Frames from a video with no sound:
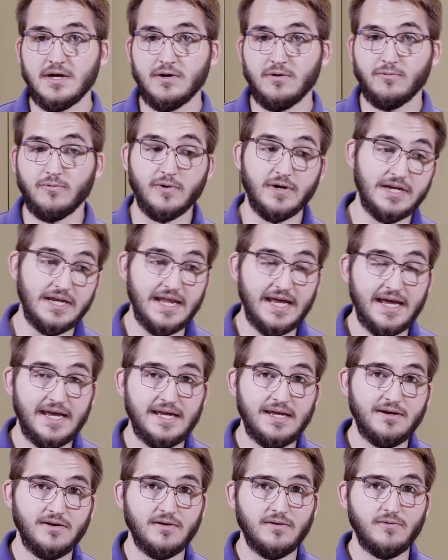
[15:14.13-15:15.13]
One
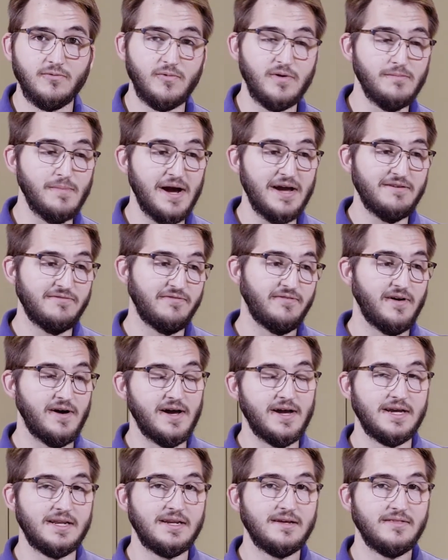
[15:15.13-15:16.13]
day we might
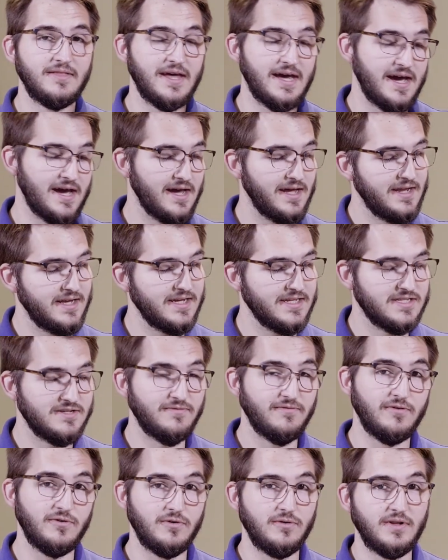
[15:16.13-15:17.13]
find that it's
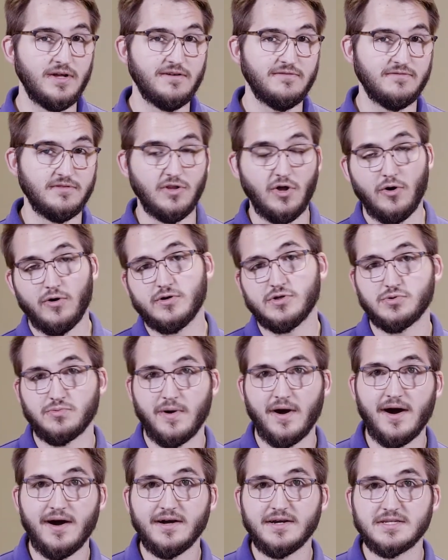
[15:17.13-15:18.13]
full of large
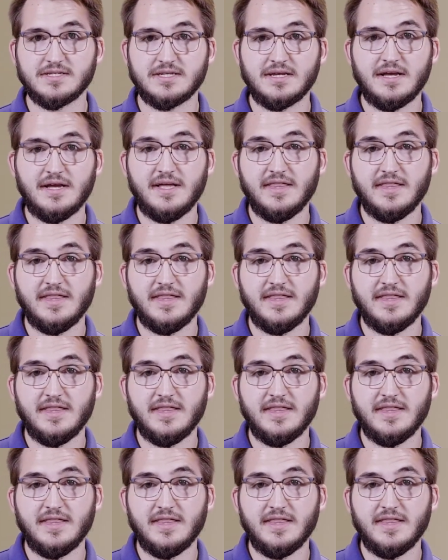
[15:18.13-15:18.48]
rocks,